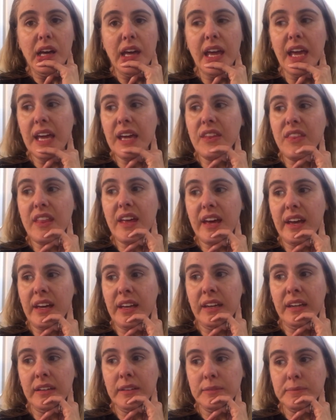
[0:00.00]
And
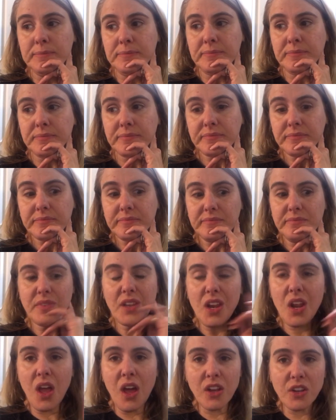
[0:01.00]
then
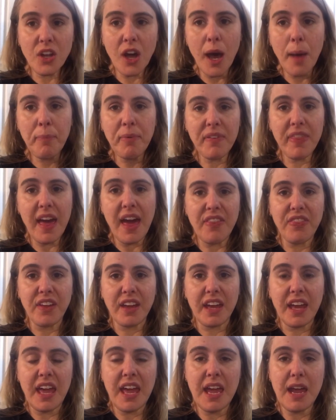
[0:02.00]
on top of that, the
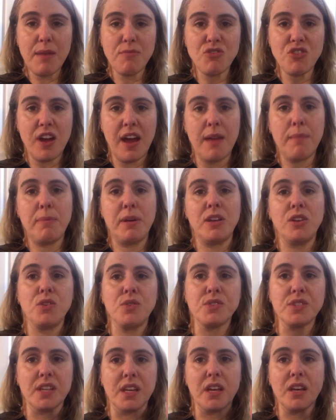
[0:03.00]
camera I've been
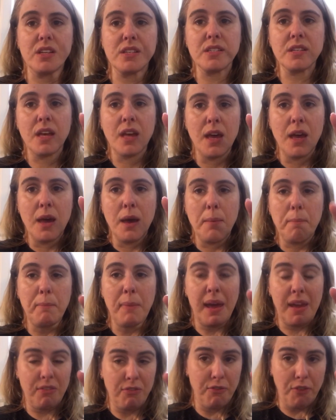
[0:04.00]
using because
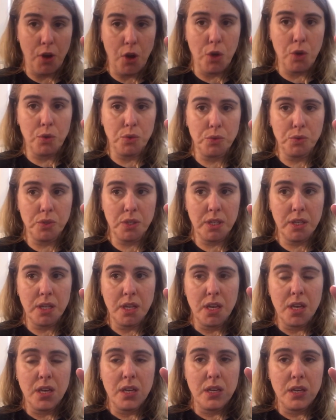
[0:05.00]
my phone
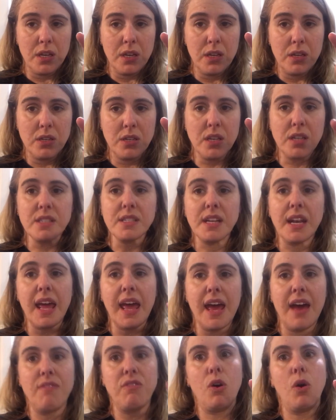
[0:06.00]
doesn't
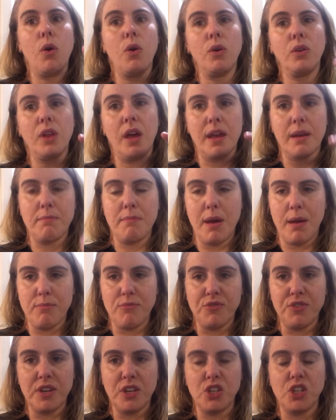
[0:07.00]
have a whole lot of
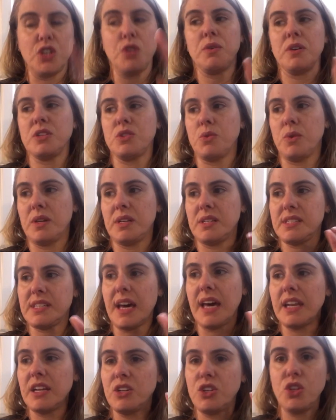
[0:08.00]
memory to it. So I
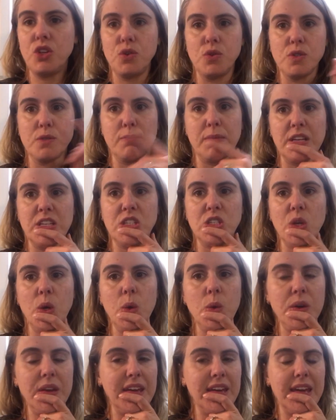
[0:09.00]
decided to use my
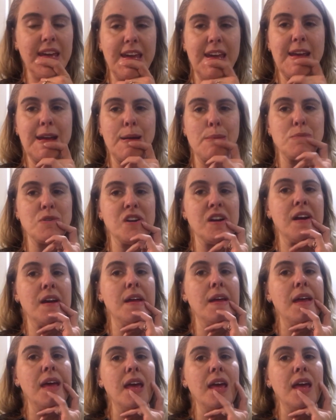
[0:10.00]
Sony camera